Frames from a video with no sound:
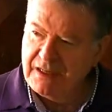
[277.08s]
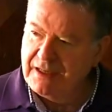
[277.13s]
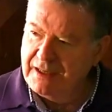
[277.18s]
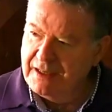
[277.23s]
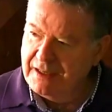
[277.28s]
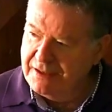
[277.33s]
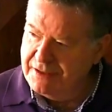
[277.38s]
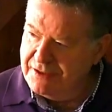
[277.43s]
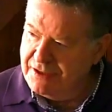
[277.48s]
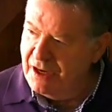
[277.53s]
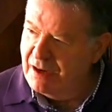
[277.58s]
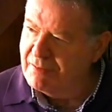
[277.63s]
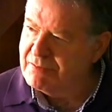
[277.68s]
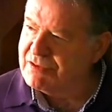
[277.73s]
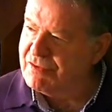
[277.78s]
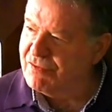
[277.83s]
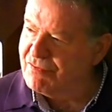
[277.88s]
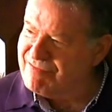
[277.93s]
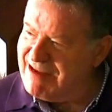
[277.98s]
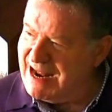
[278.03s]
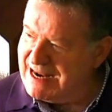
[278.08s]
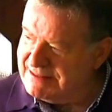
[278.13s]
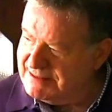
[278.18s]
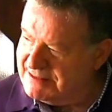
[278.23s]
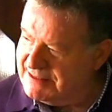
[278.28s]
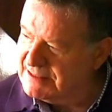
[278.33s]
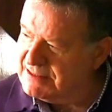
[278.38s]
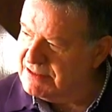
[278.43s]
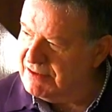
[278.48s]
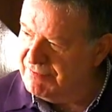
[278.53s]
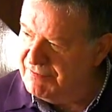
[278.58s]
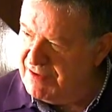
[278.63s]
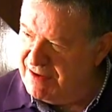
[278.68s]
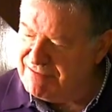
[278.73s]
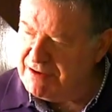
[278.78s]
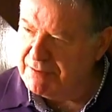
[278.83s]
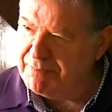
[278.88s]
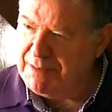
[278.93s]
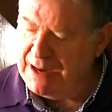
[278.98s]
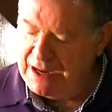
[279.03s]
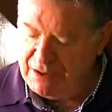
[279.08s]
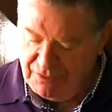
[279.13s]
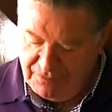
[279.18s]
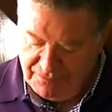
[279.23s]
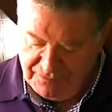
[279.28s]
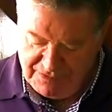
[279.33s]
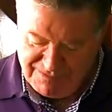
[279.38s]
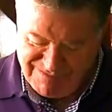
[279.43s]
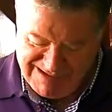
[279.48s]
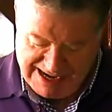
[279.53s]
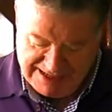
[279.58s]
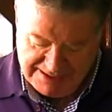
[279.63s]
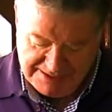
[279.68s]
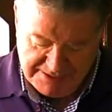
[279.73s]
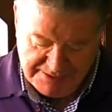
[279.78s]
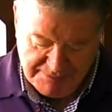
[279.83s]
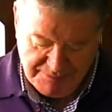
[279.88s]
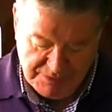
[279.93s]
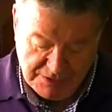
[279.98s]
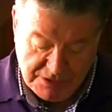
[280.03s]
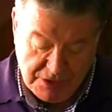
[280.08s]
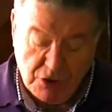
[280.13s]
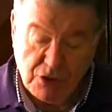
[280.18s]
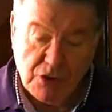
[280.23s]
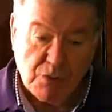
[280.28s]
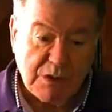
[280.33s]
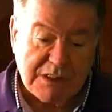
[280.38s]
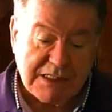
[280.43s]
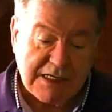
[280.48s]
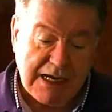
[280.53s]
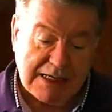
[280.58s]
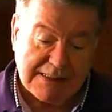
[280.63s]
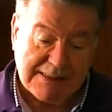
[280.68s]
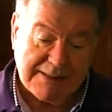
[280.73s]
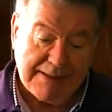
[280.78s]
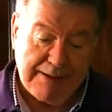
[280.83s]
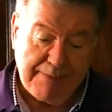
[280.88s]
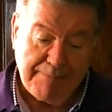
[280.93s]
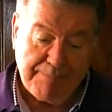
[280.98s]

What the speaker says: In terms of rants, that's a very powerful rant. So who was Kastner?